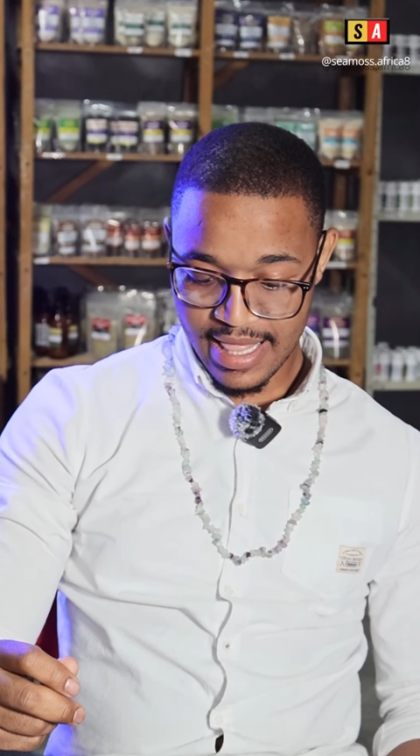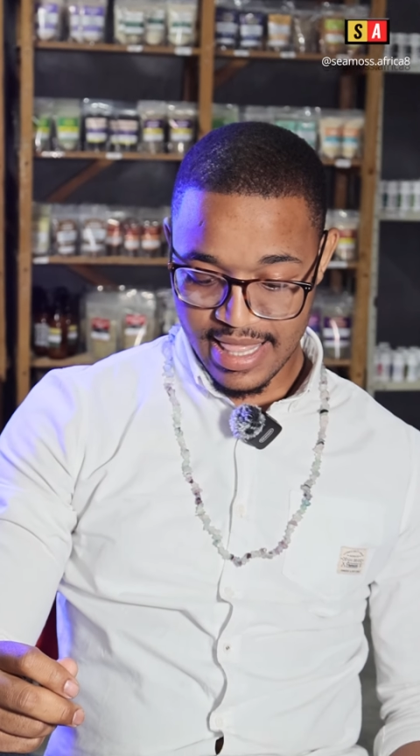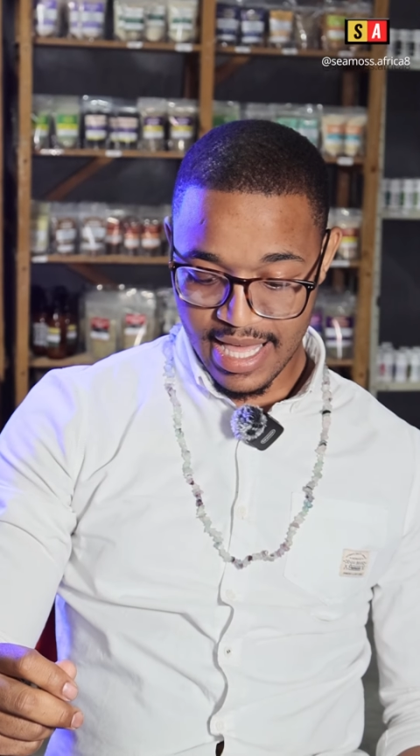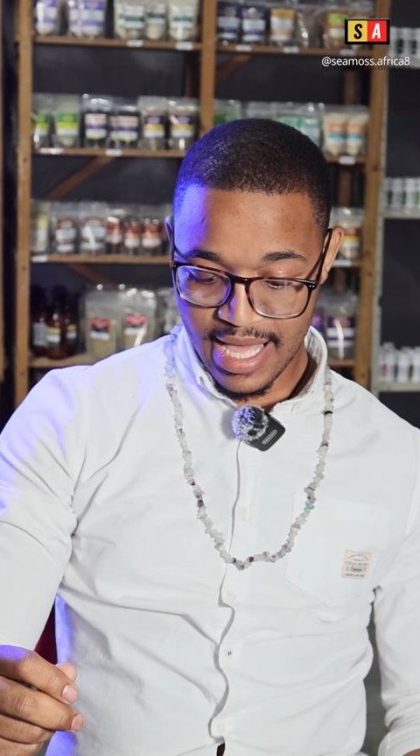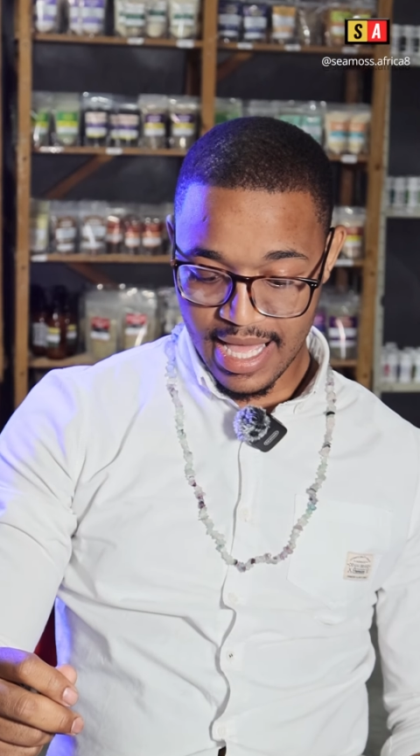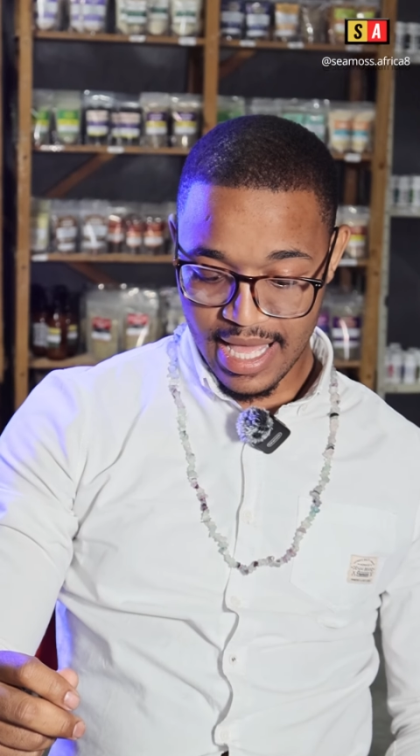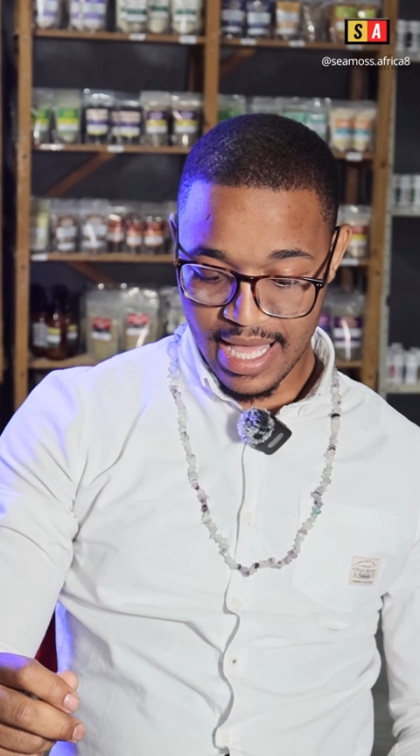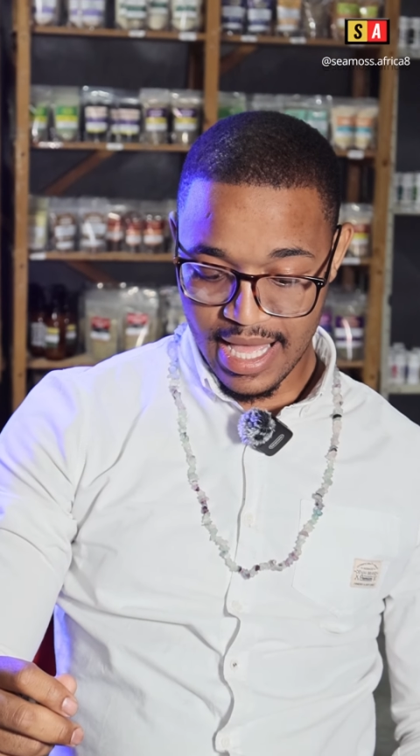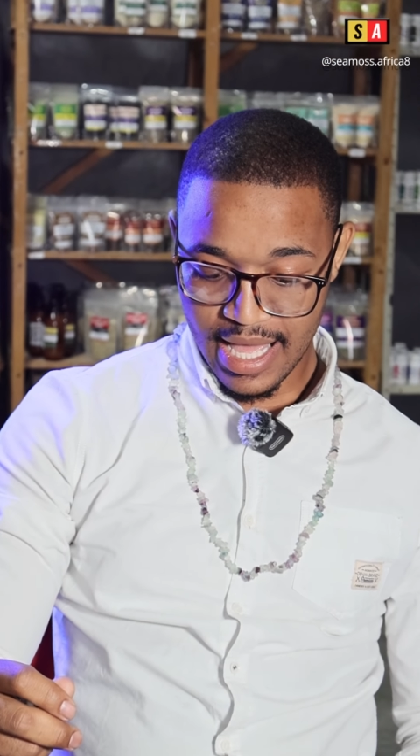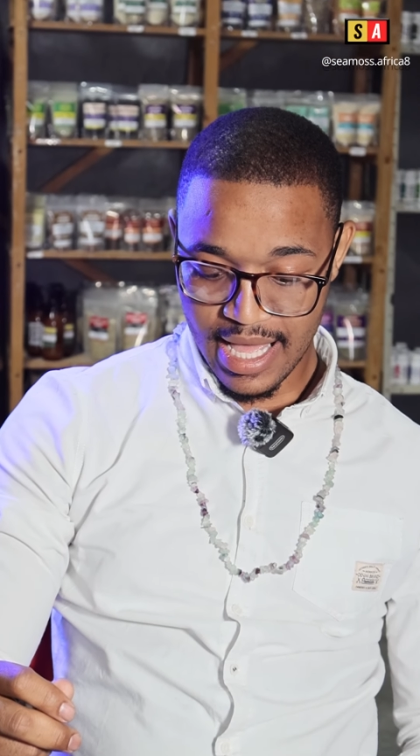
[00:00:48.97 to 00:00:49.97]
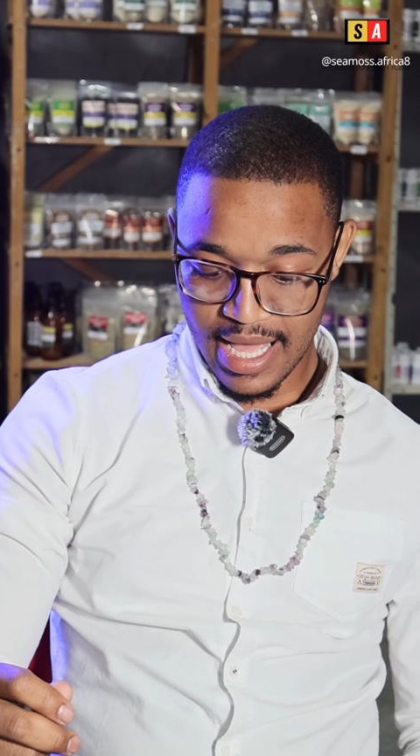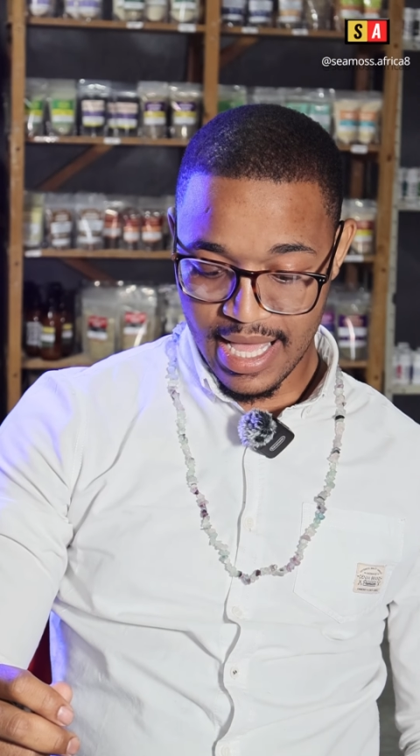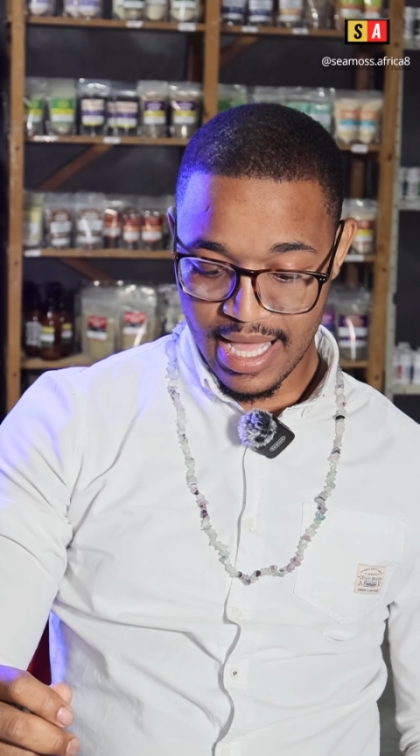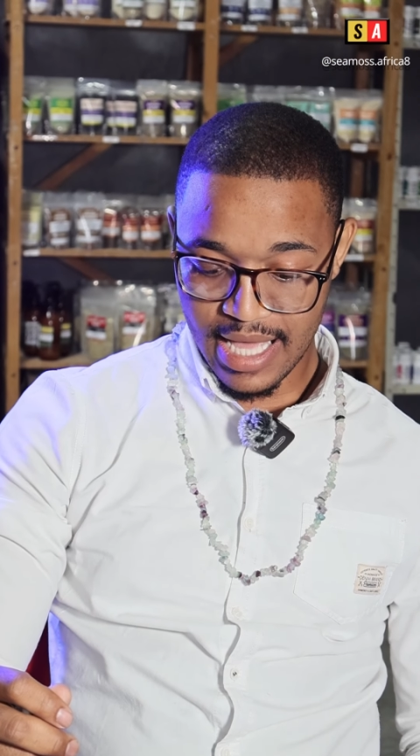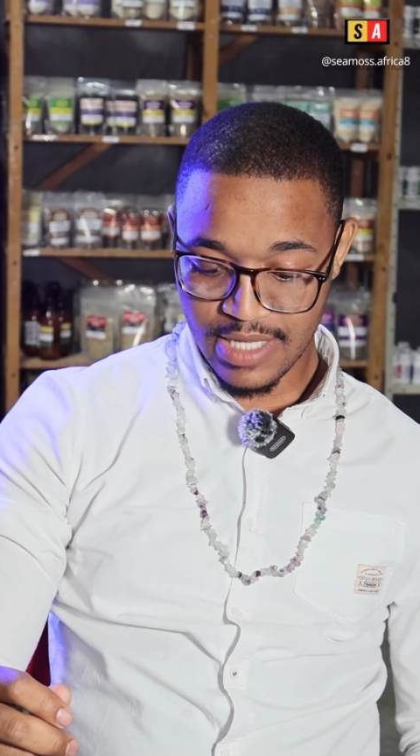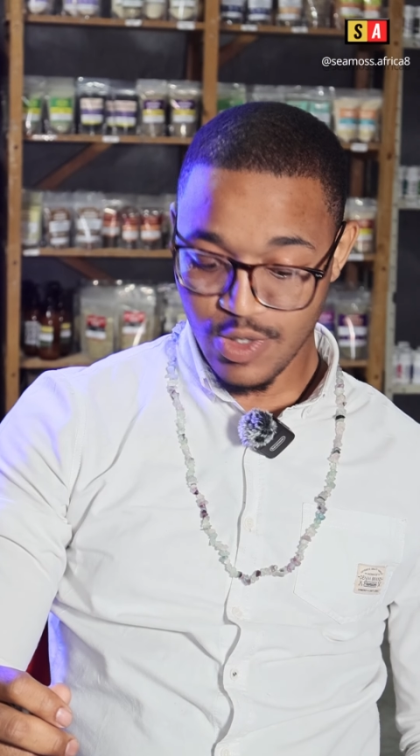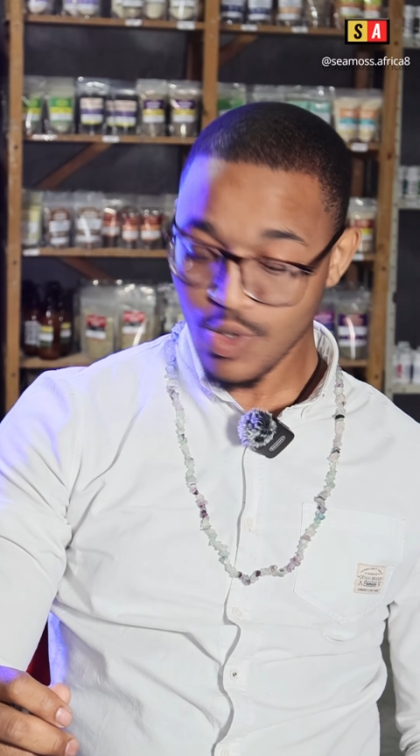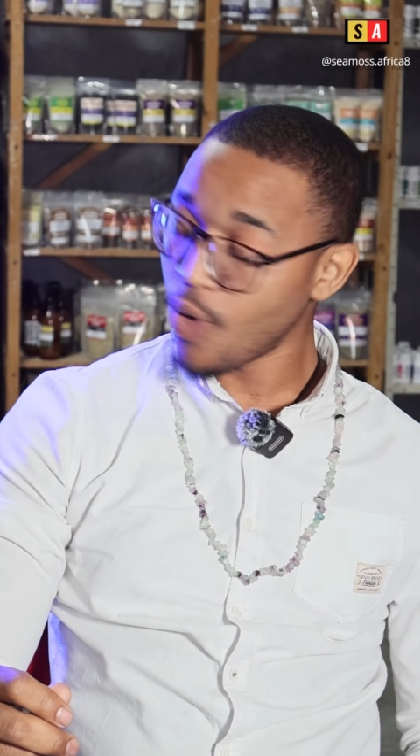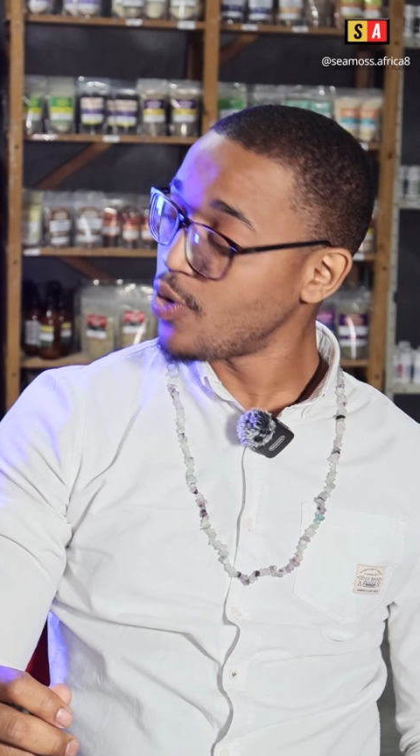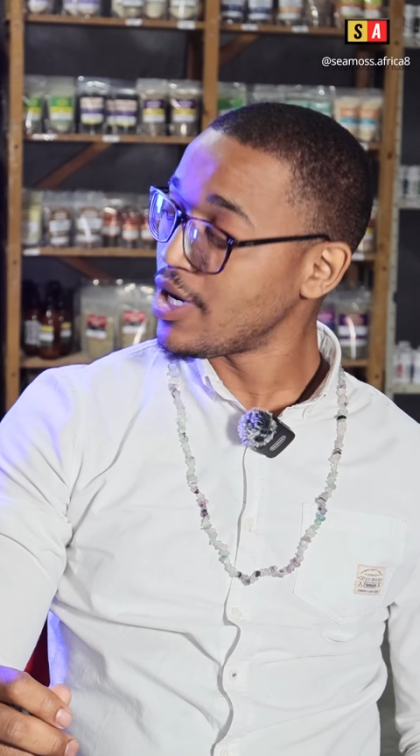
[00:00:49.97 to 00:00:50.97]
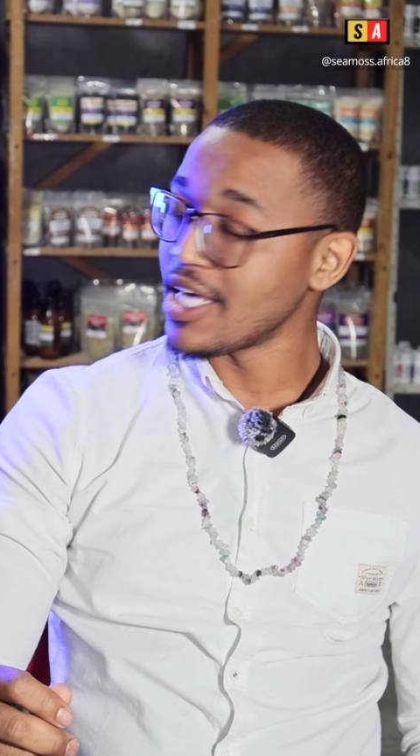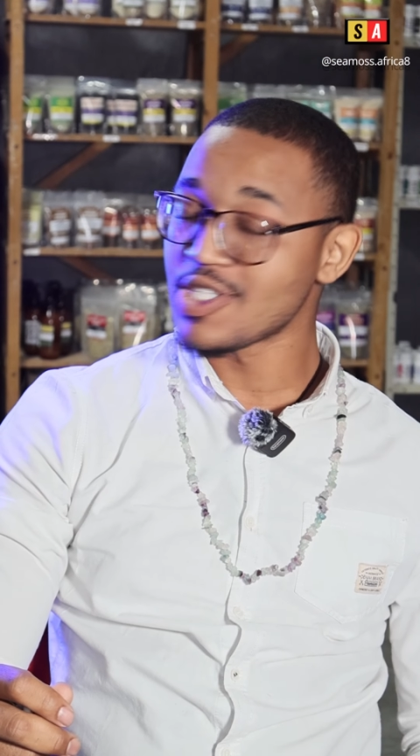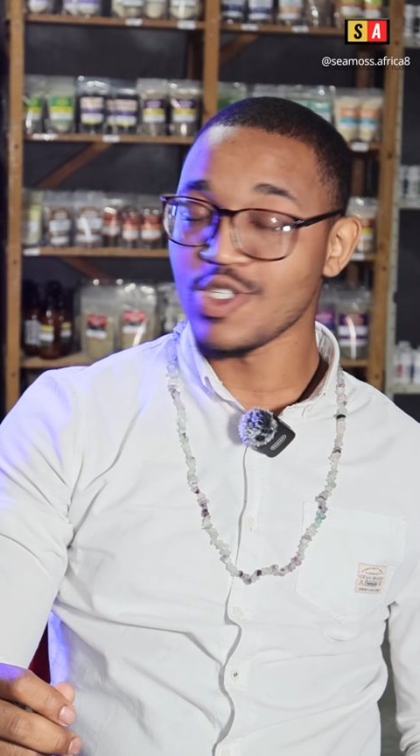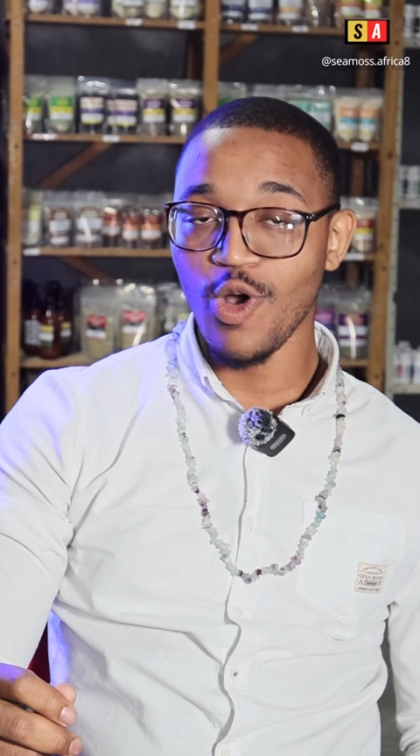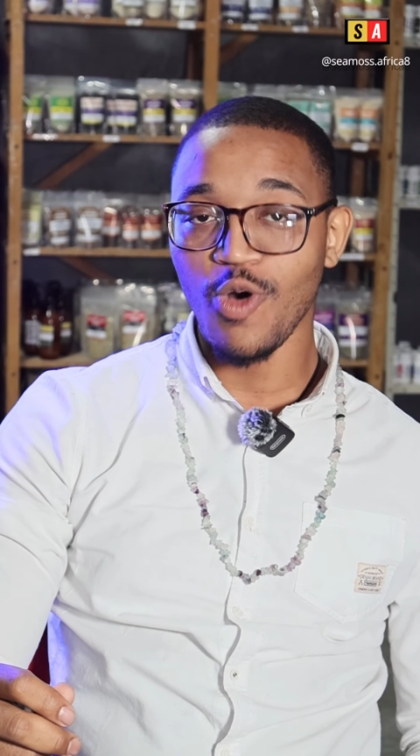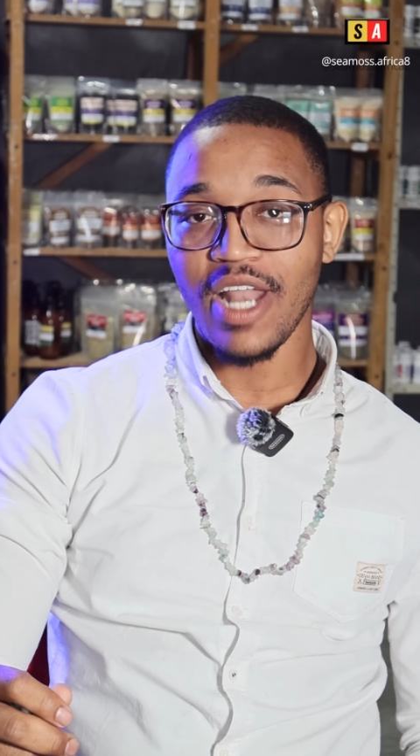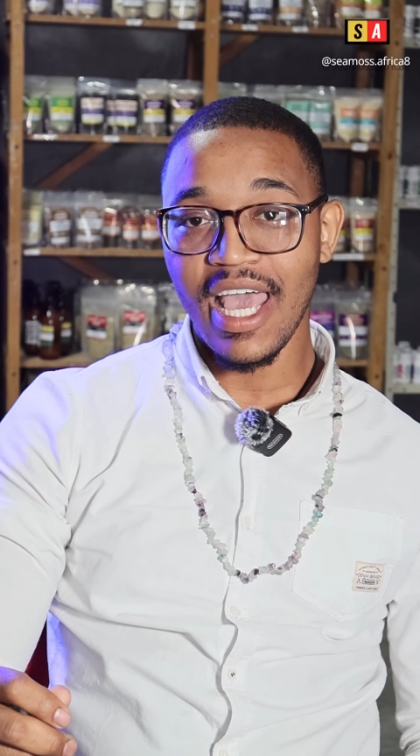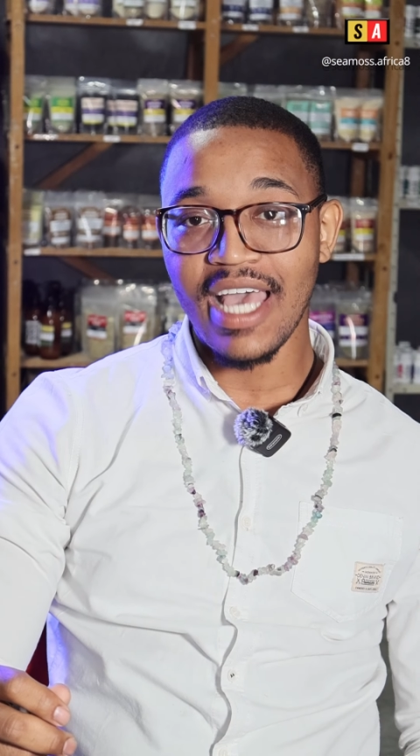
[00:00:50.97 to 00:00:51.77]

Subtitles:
The stone is known